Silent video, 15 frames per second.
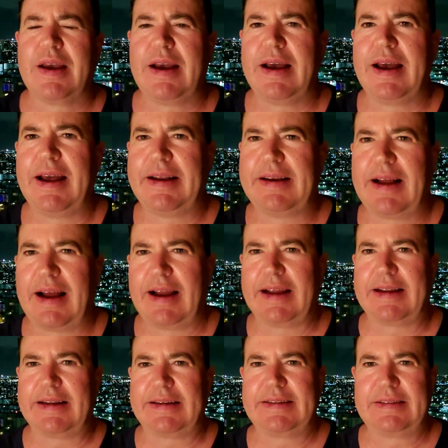and
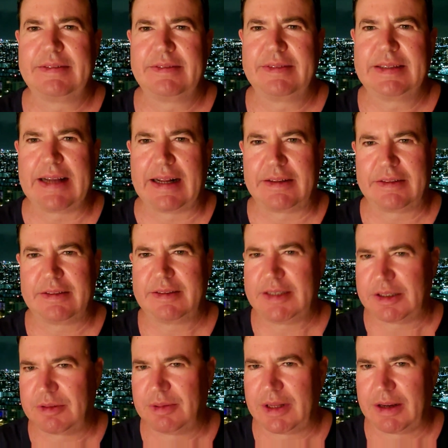I got
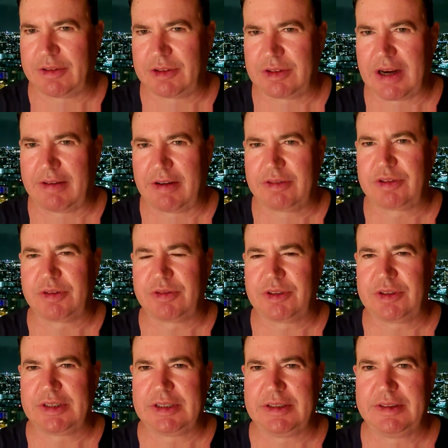sick while I was traveling. I was
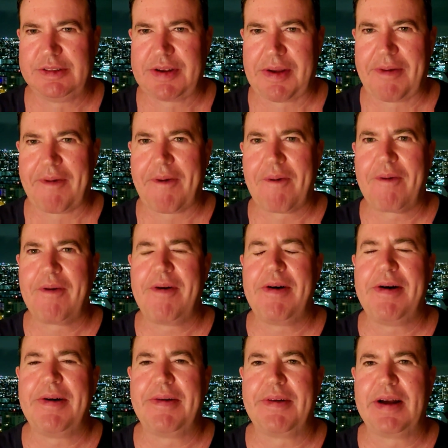overseas
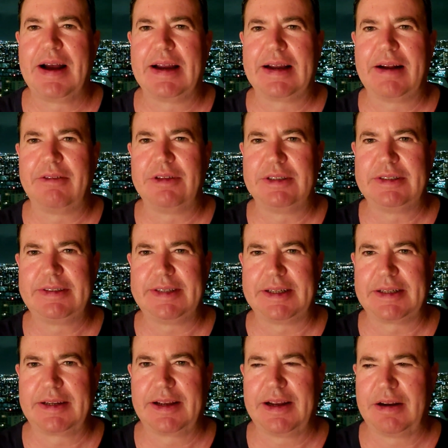and I got really
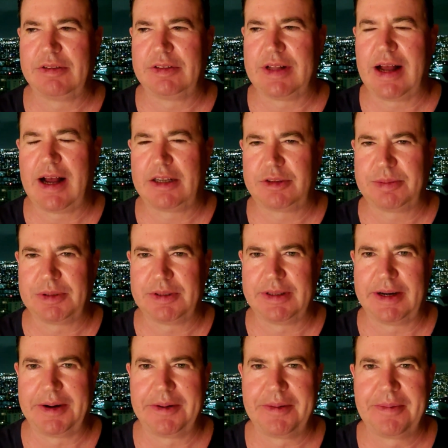sick. I was in the hospital
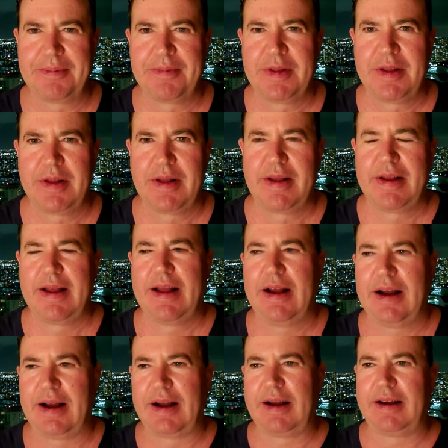there.
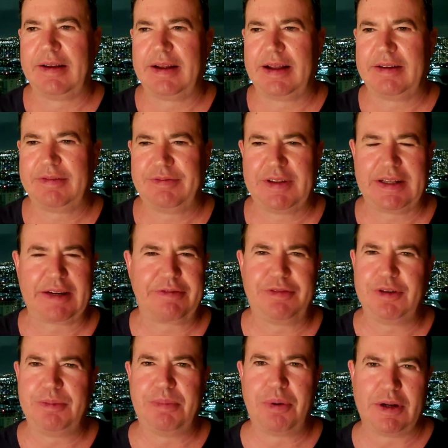Uh, and it felt like
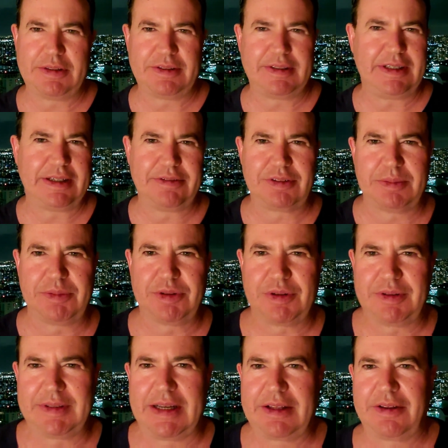food poisoning of some
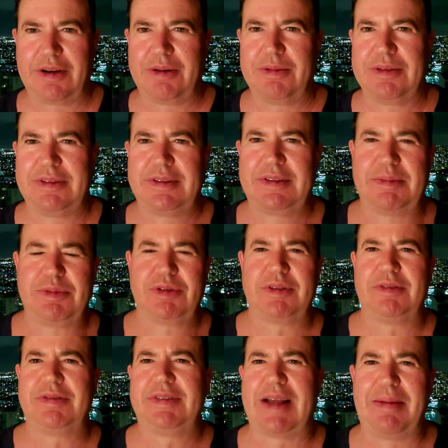sort, and they thought it was some
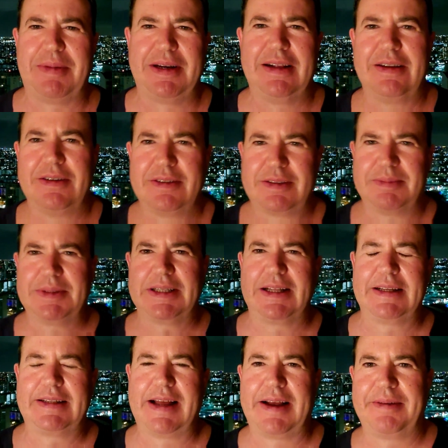sort of salmonella or something
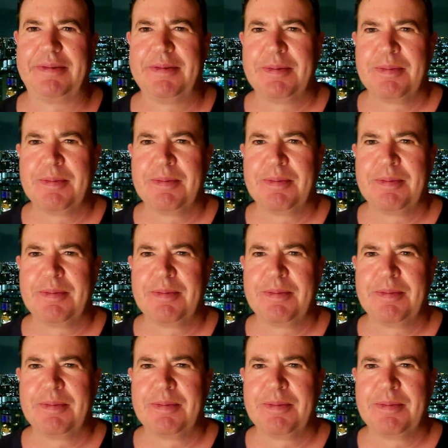like that.